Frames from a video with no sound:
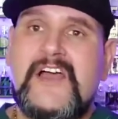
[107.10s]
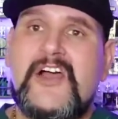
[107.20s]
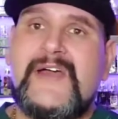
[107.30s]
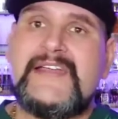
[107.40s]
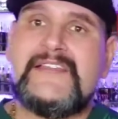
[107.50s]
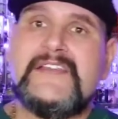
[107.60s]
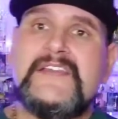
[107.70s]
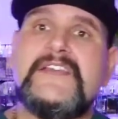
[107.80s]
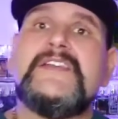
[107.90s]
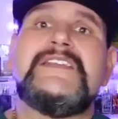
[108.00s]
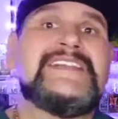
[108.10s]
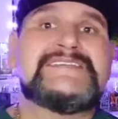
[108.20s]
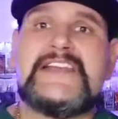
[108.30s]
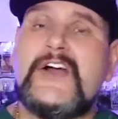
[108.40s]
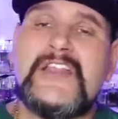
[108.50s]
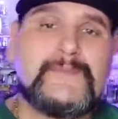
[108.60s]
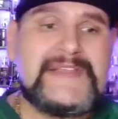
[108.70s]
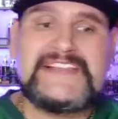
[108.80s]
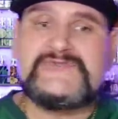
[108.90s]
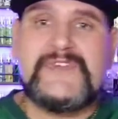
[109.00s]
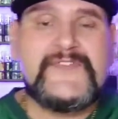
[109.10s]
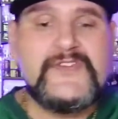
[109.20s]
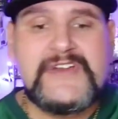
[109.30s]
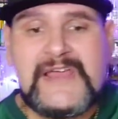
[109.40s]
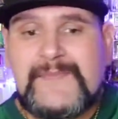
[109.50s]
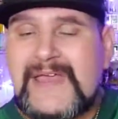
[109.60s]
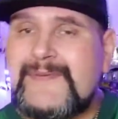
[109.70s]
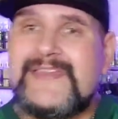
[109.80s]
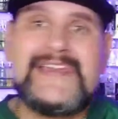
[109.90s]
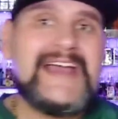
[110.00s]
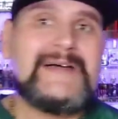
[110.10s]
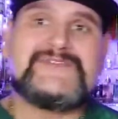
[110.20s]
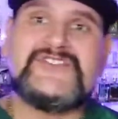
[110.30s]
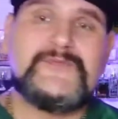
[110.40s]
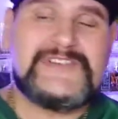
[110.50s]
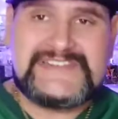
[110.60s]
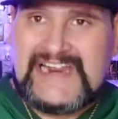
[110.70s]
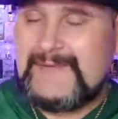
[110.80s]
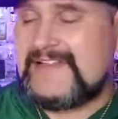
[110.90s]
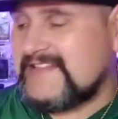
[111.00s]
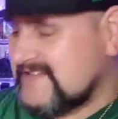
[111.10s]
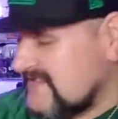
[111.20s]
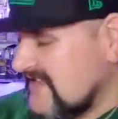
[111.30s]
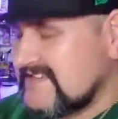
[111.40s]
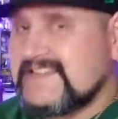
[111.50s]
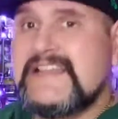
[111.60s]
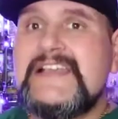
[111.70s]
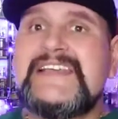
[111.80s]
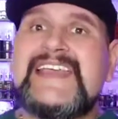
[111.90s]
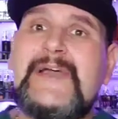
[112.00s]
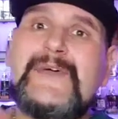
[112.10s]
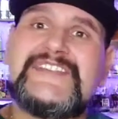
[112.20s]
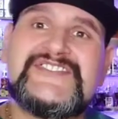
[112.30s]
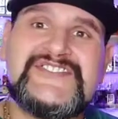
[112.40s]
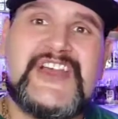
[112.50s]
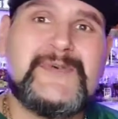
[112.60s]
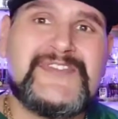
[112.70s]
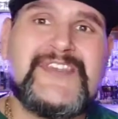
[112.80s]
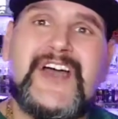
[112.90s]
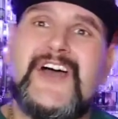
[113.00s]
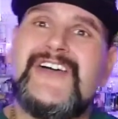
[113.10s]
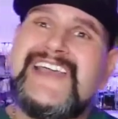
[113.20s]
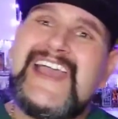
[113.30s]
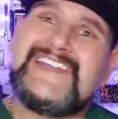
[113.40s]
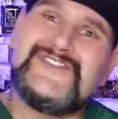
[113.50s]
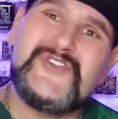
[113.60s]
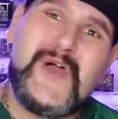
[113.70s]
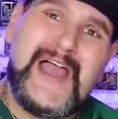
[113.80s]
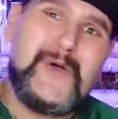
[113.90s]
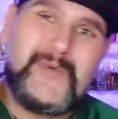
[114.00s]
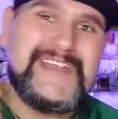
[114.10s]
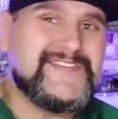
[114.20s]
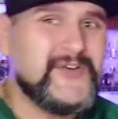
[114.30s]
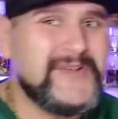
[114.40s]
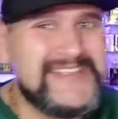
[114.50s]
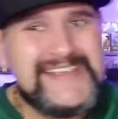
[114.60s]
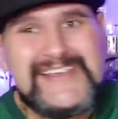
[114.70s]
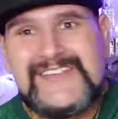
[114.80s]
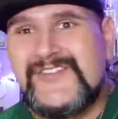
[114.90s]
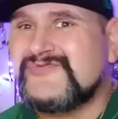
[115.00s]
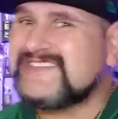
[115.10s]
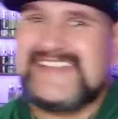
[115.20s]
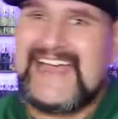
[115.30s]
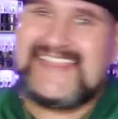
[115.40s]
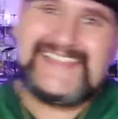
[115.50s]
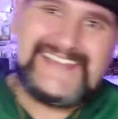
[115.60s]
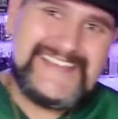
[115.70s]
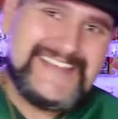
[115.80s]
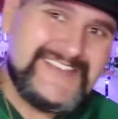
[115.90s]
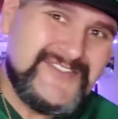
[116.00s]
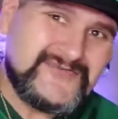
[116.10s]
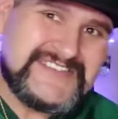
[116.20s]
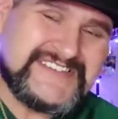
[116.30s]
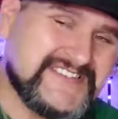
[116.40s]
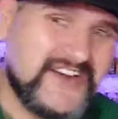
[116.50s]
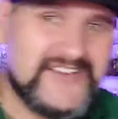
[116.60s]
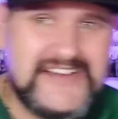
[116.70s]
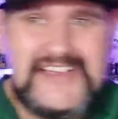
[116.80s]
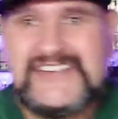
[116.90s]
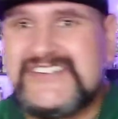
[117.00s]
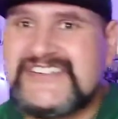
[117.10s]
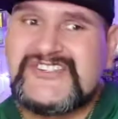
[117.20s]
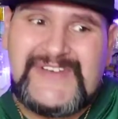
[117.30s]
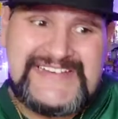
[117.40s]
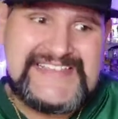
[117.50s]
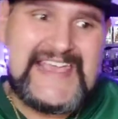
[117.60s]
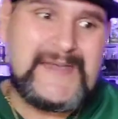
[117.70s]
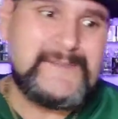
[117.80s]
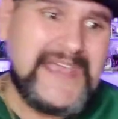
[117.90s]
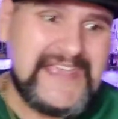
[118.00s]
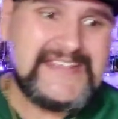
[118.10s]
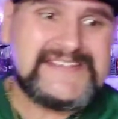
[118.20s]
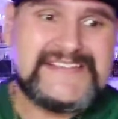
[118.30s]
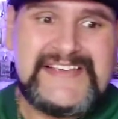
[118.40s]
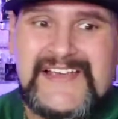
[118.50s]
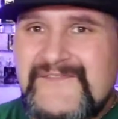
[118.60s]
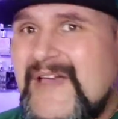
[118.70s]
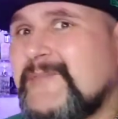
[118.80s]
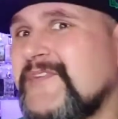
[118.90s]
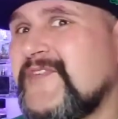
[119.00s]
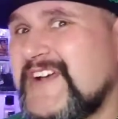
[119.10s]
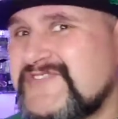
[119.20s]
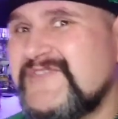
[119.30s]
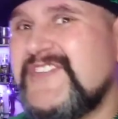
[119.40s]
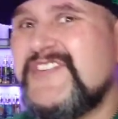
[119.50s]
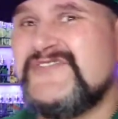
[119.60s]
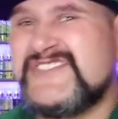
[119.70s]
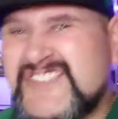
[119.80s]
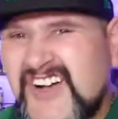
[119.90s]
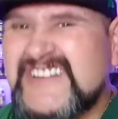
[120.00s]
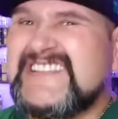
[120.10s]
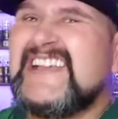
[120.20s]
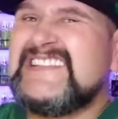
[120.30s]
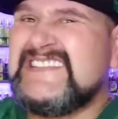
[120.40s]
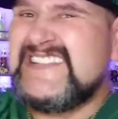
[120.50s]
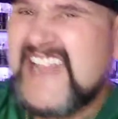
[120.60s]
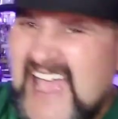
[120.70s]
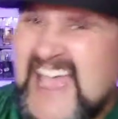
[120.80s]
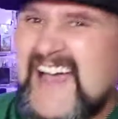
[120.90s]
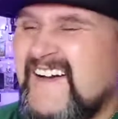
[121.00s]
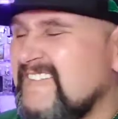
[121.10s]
All right, let's get all up in this review today, baby. I'm super excited about this list. Can't wait to share with y'all. And you know how we do it. No salad, no dessert, just straight steak and beans. Fatboy Fragrance Review starts now.